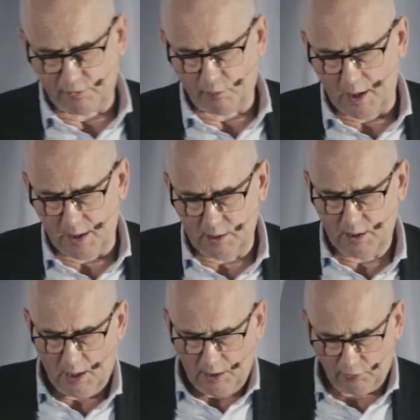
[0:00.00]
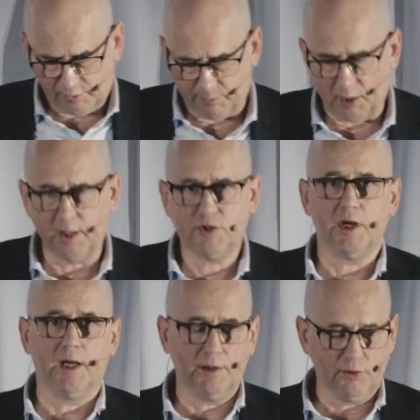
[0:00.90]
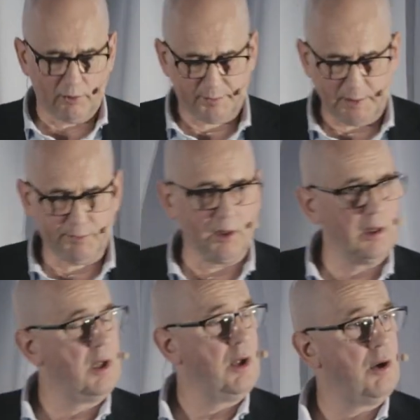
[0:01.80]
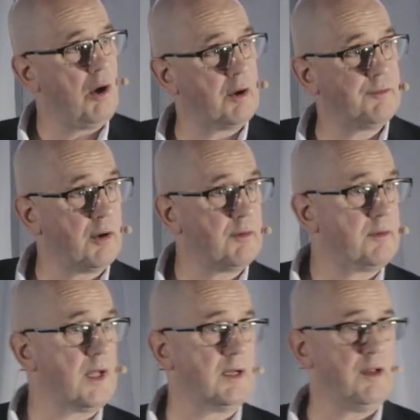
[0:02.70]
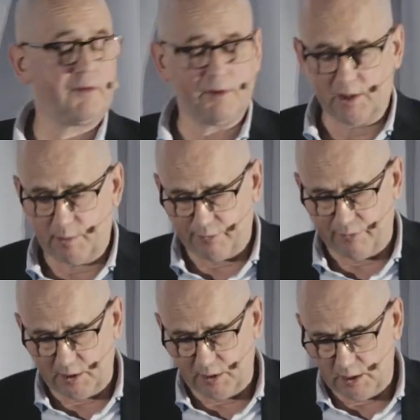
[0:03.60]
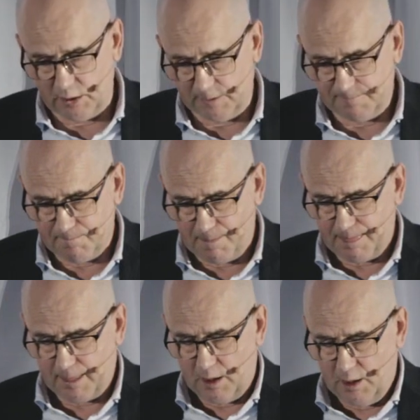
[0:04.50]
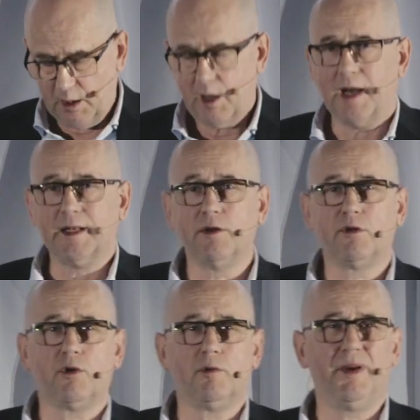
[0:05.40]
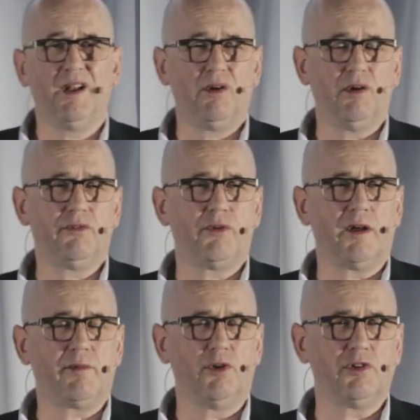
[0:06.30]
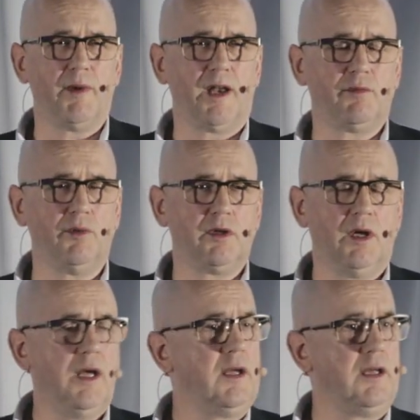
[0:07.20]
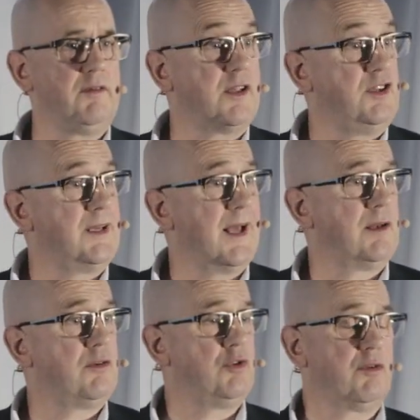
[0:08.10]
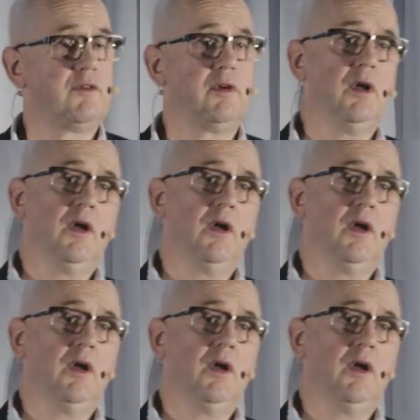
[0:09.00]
as well. Your supply chain, your people, all of that list that I provided earlier. And then the third pillar of threat exposure management is that you can't just